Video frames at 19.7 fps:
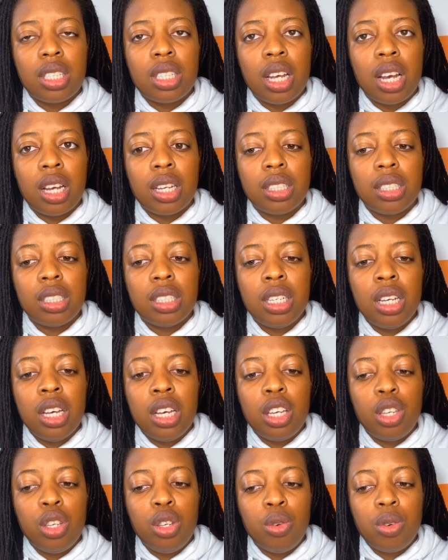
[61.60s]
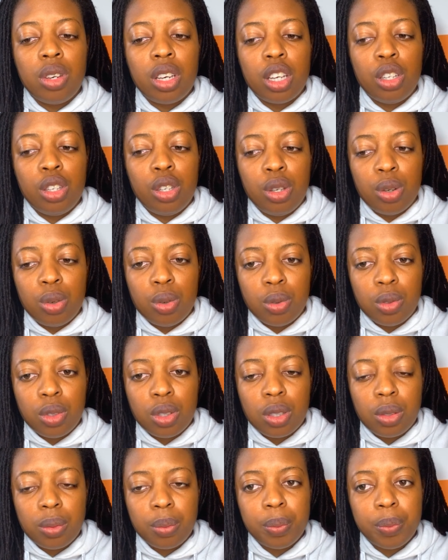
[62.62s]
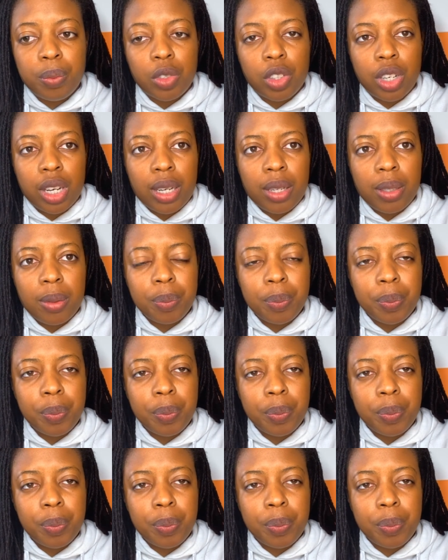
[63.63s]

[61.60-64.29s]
that you can use, right?